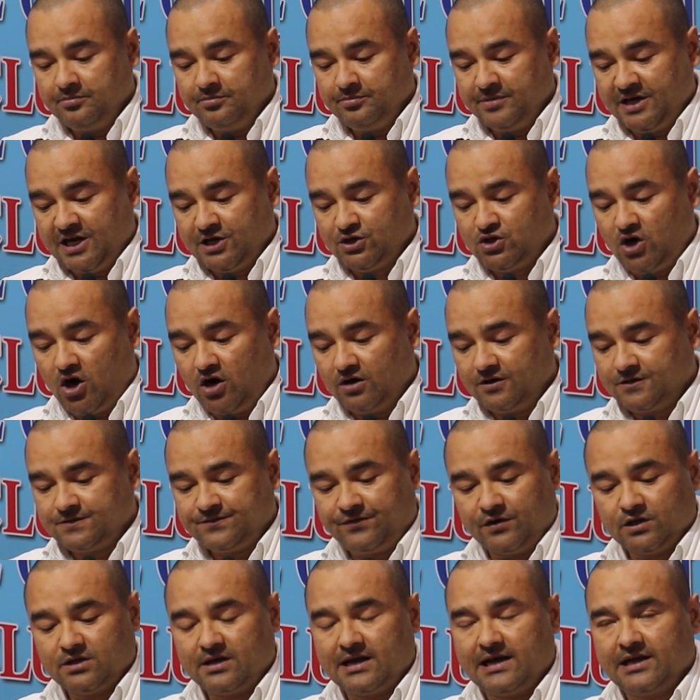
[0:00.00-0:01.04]
million
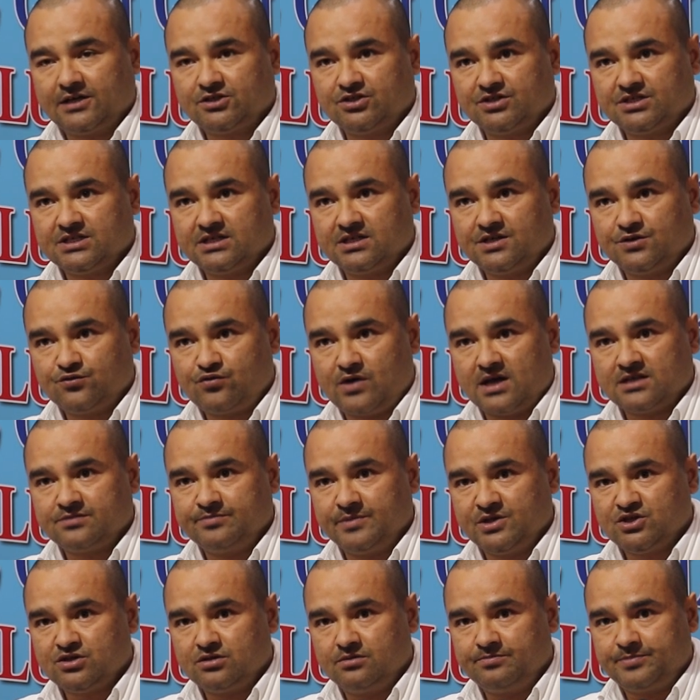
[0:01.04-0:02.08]
for the electricity
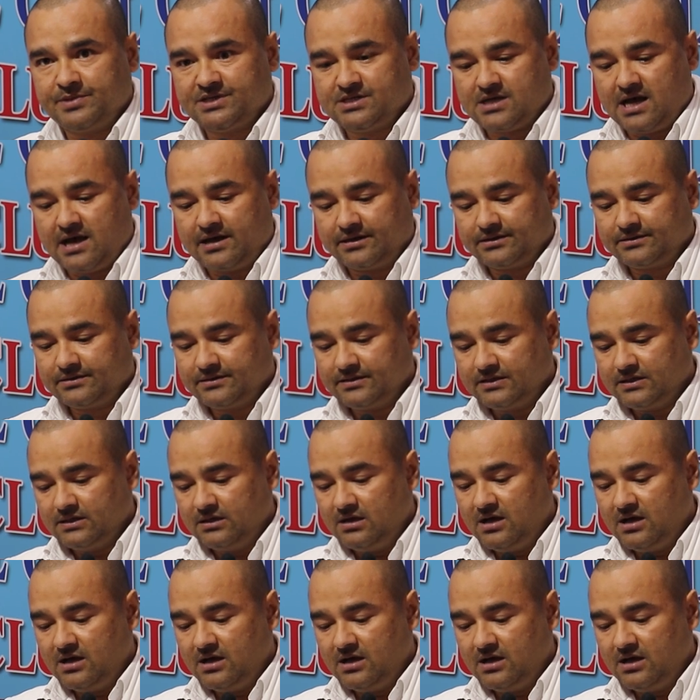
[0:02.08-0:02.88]
transmission project.